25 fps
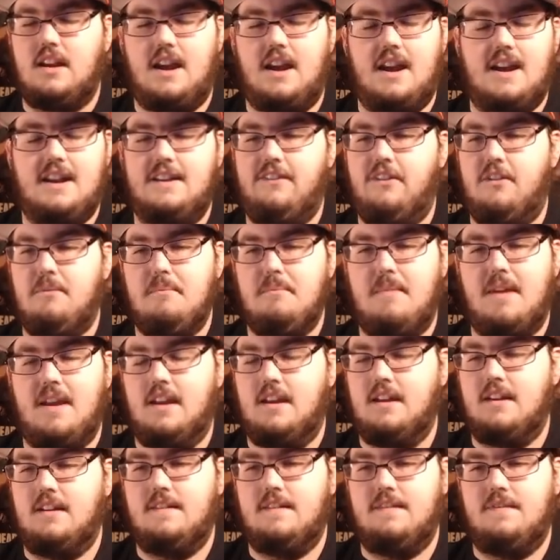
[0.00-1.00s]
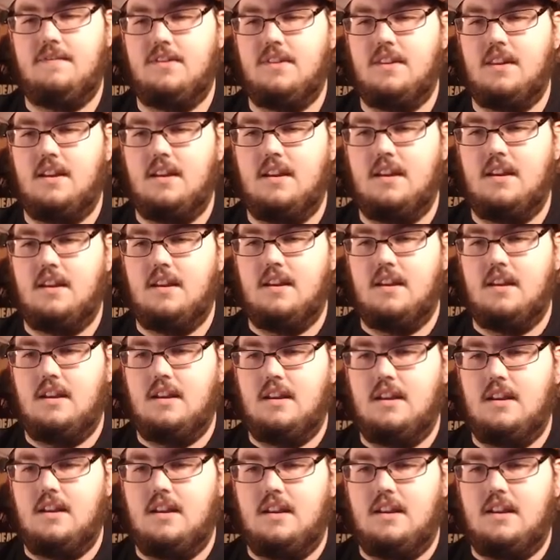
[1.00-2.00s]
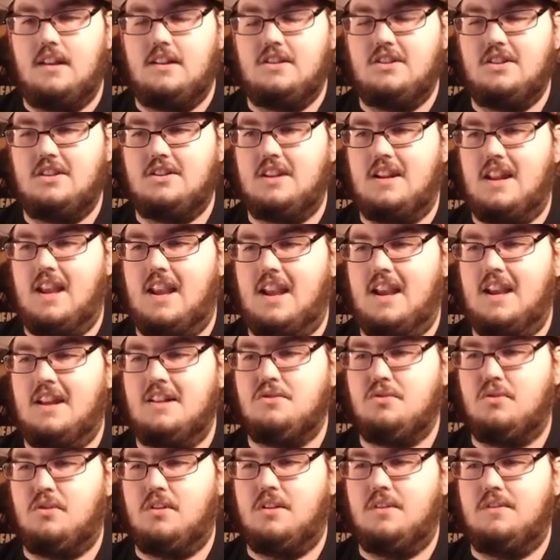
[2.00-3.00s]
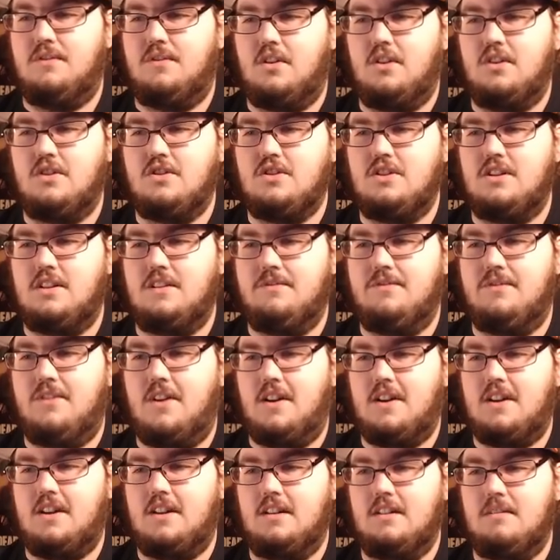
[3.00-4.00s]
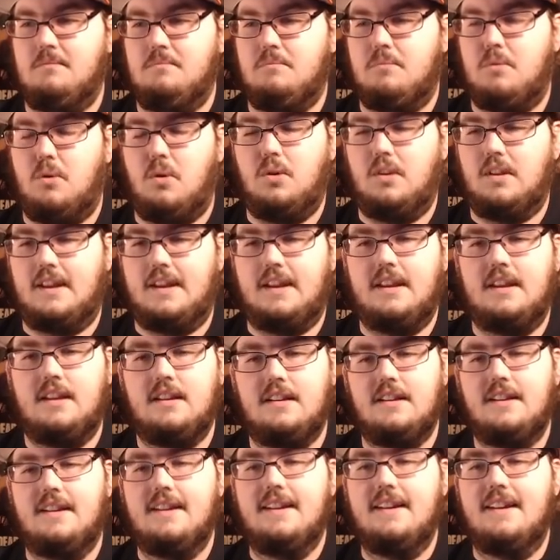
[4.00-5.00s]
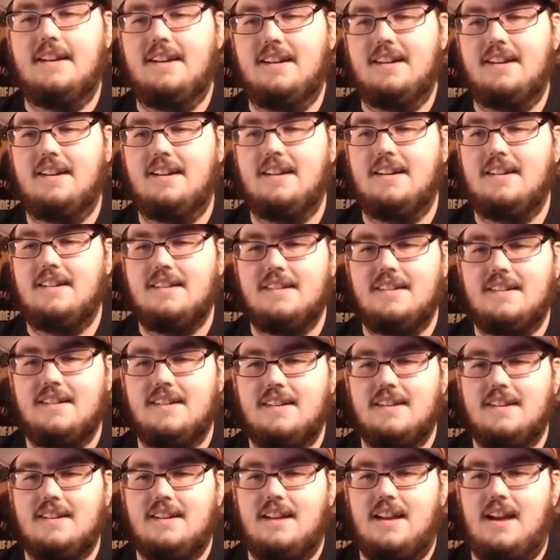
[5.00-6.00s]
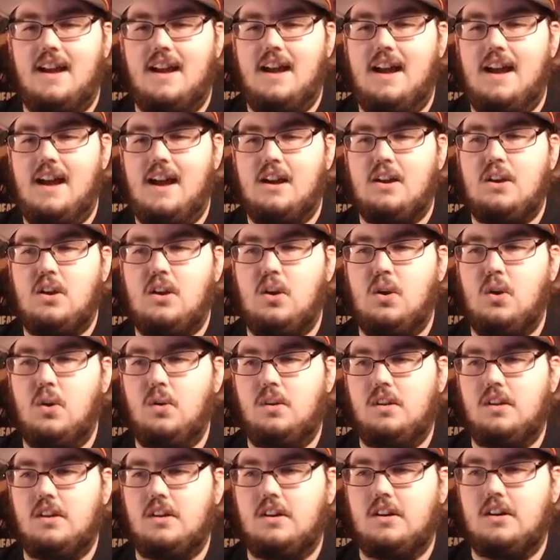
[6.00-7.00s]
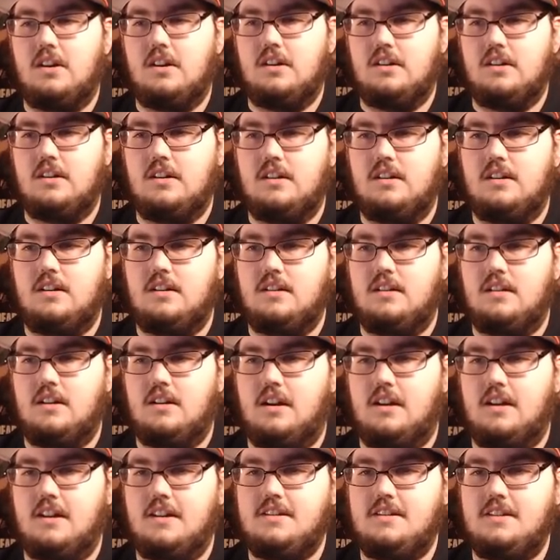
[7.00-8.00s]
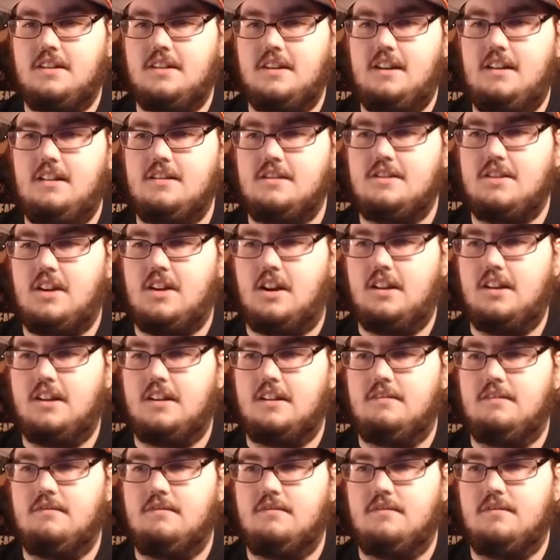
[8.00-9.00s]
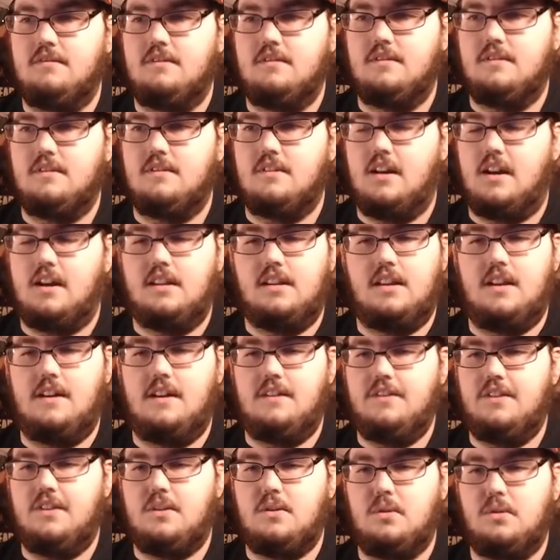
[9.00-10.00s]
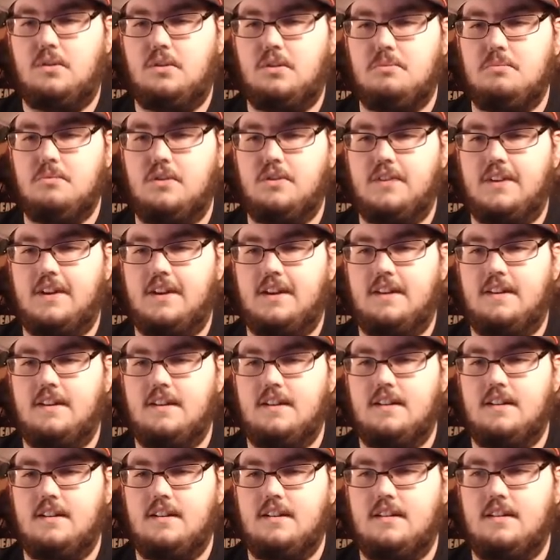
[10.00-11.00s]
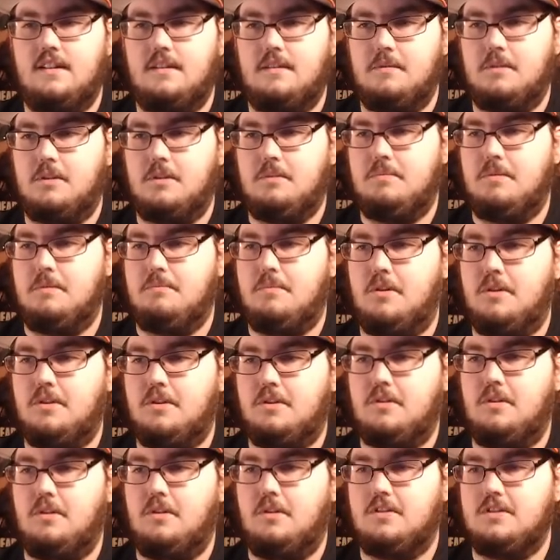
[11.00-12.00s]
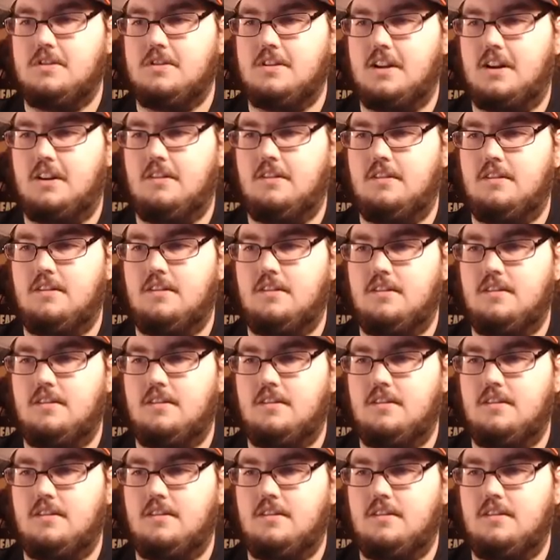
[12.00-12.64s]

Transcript: kind of a meh. He's just an android version of fucking Broly. Cooler, honestly, solid. I love the Cooler movie. I'm gonna put both Coolers here.